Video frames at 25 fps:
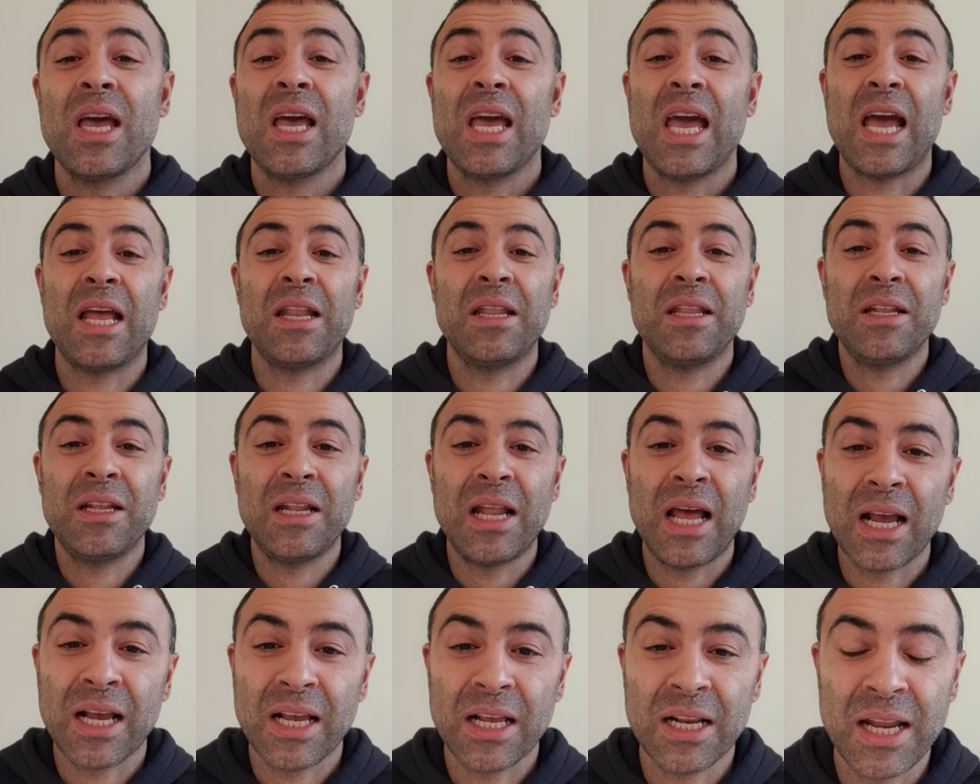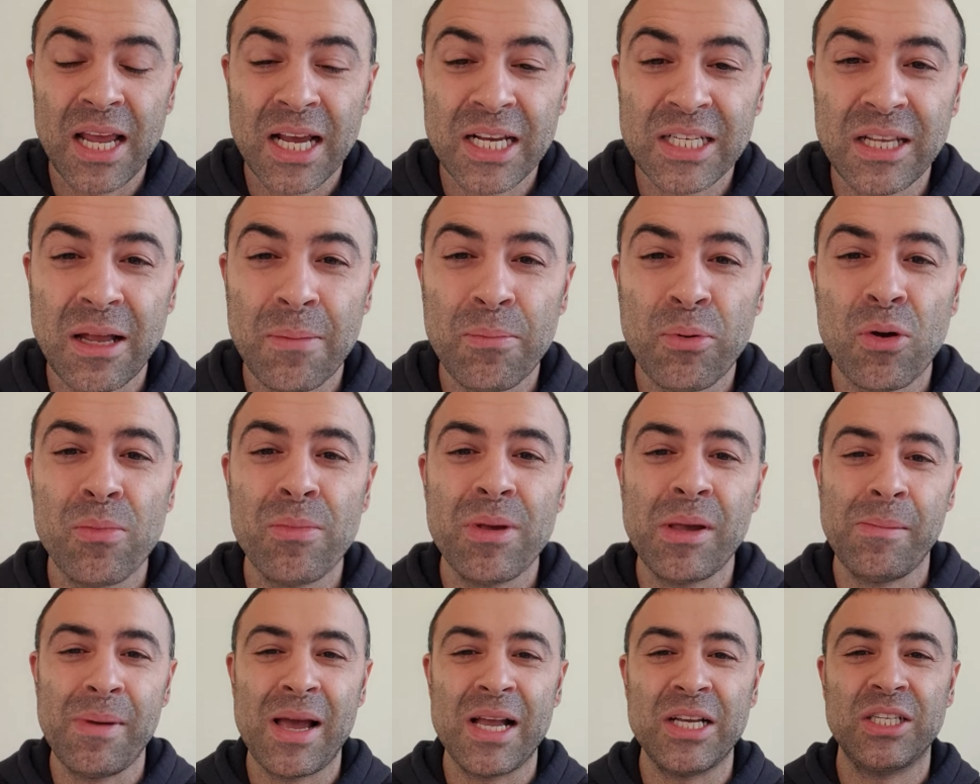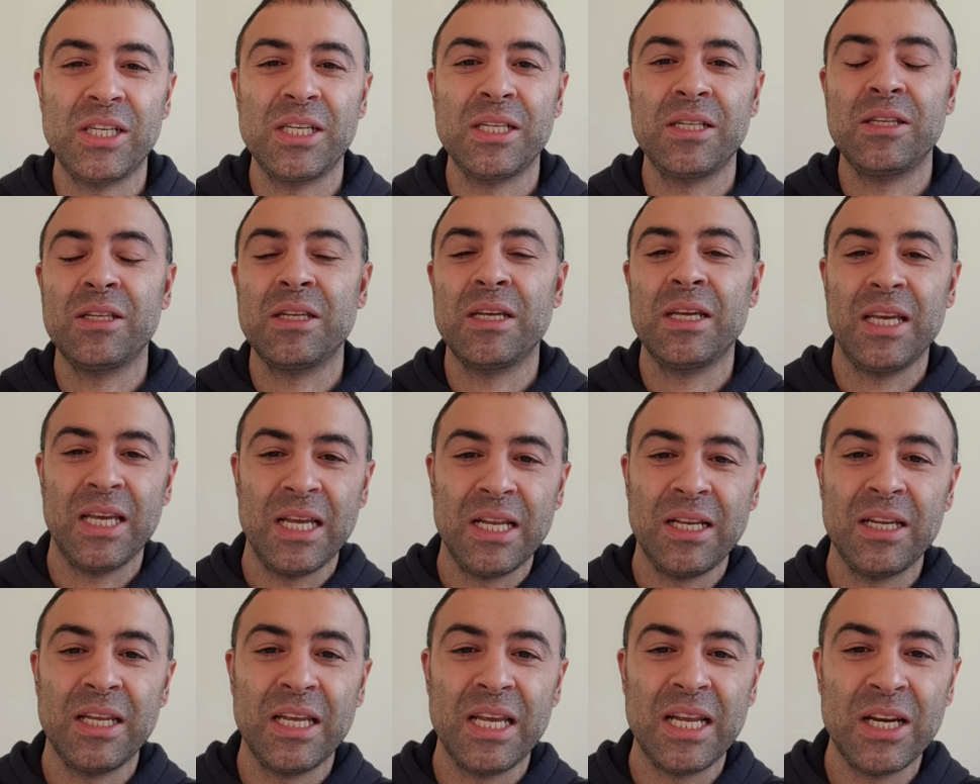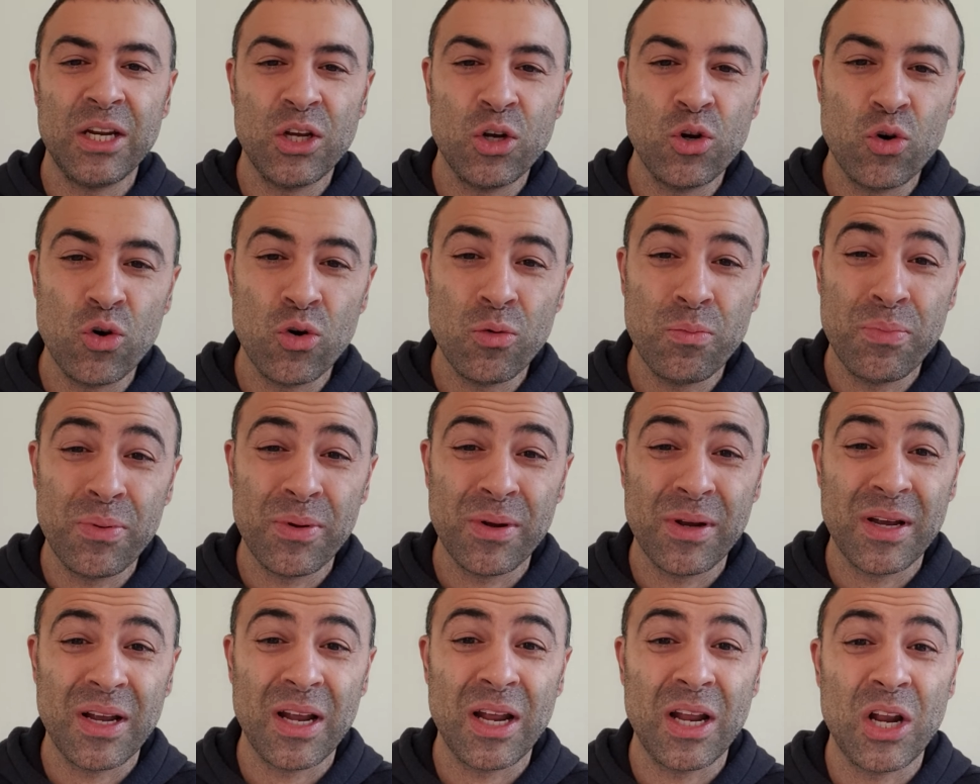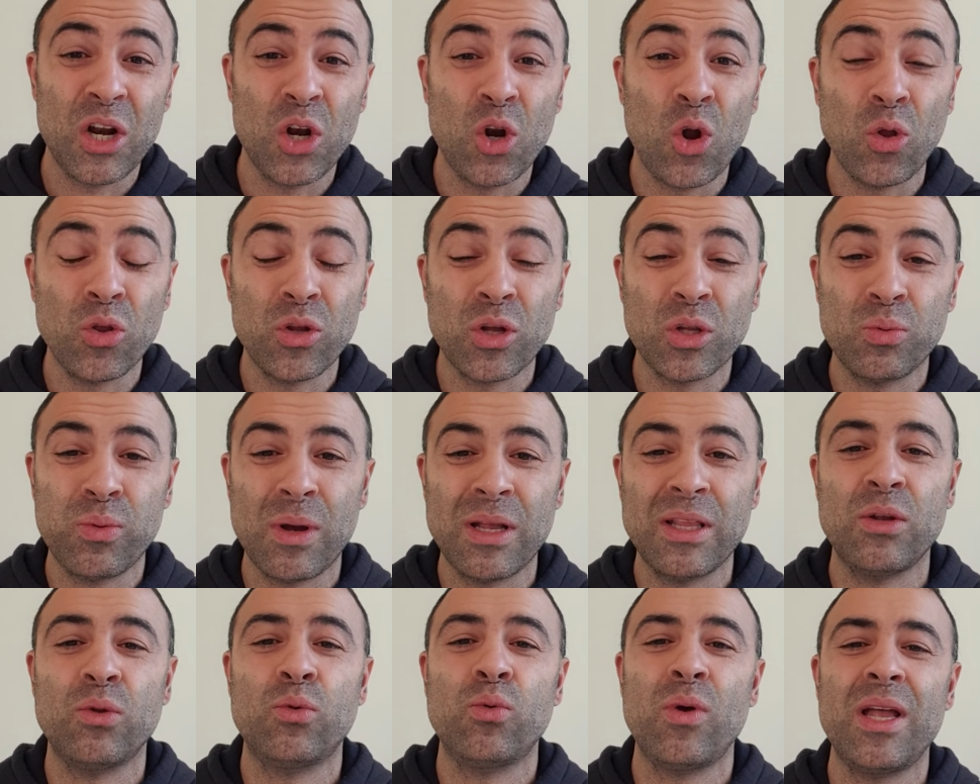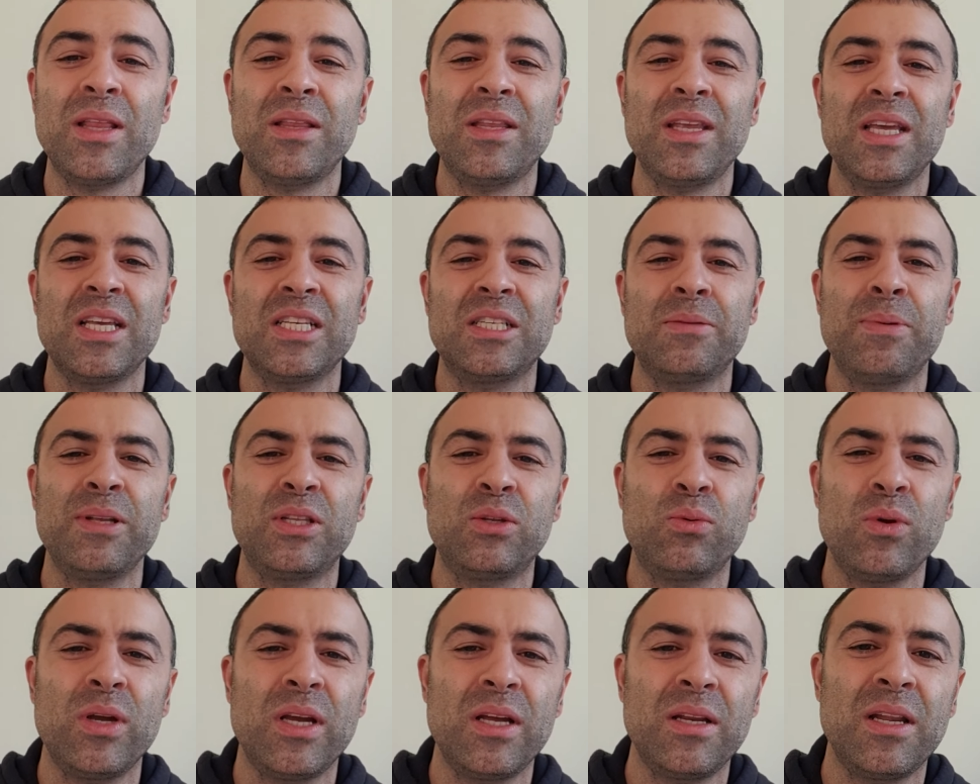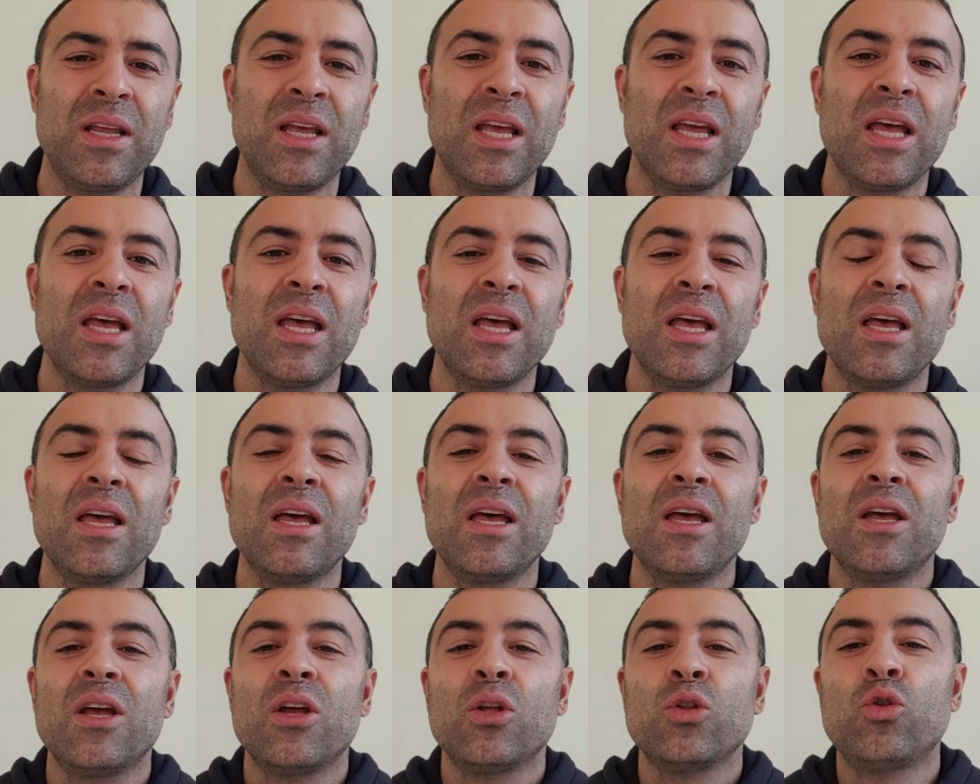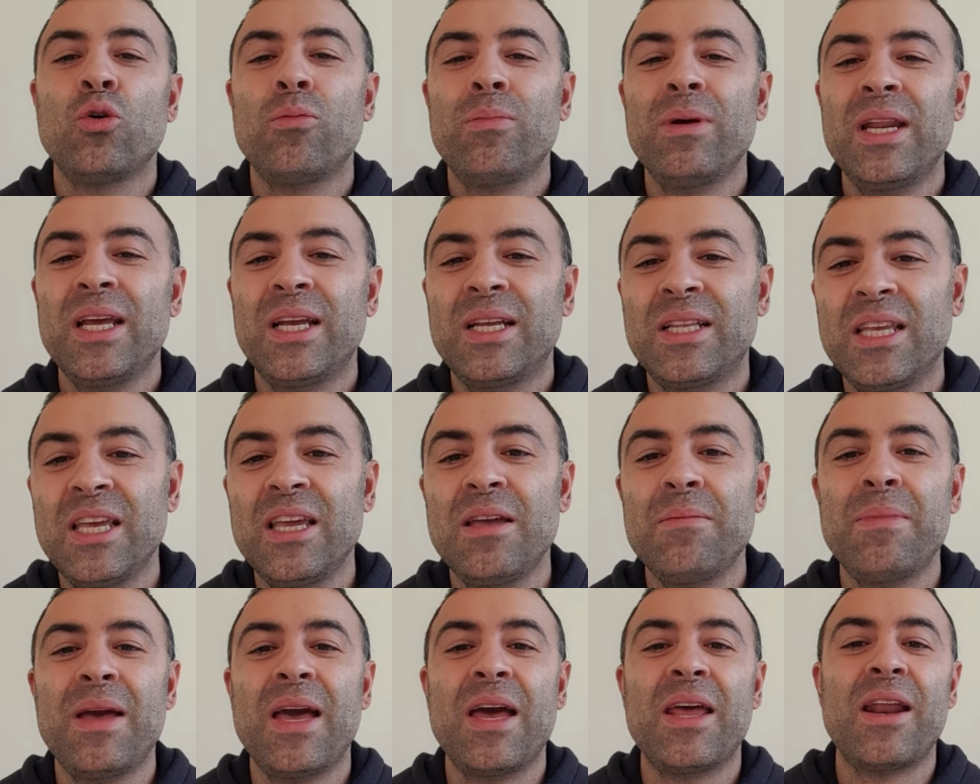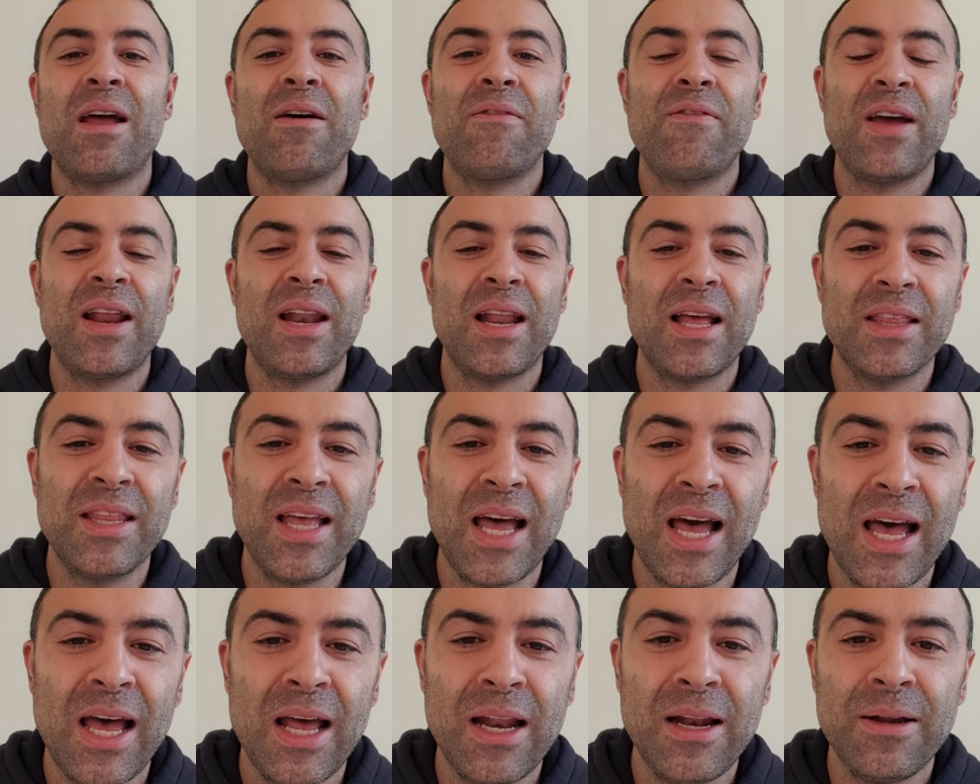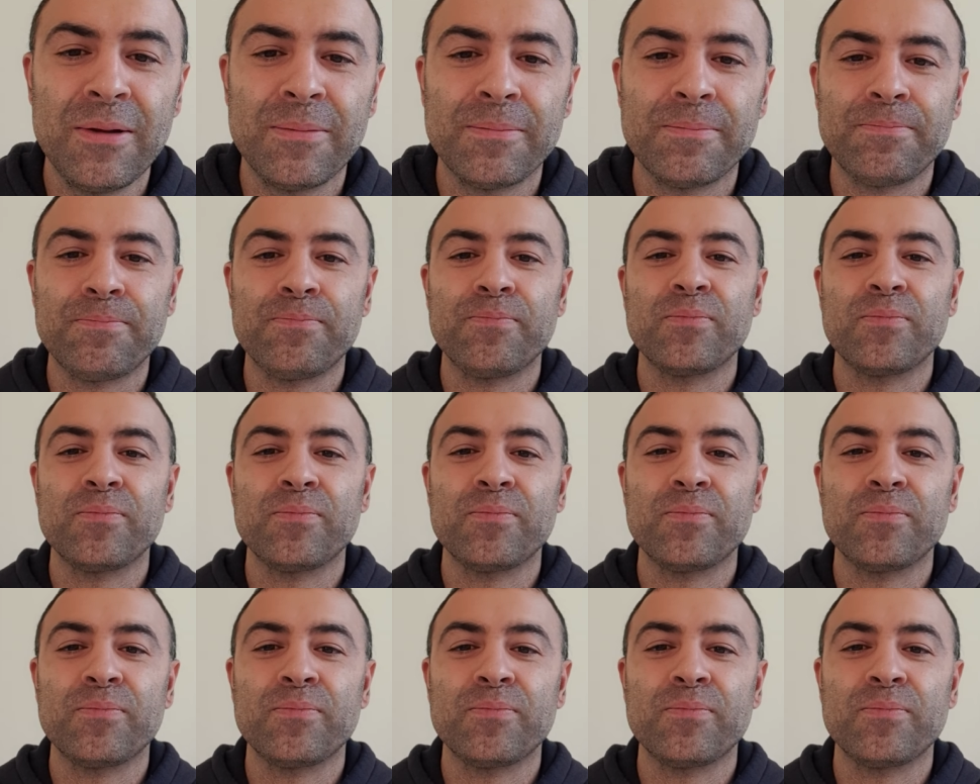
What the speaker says: And next upcoming match in group London 2020 is between Dominic team and Rafael Nadal.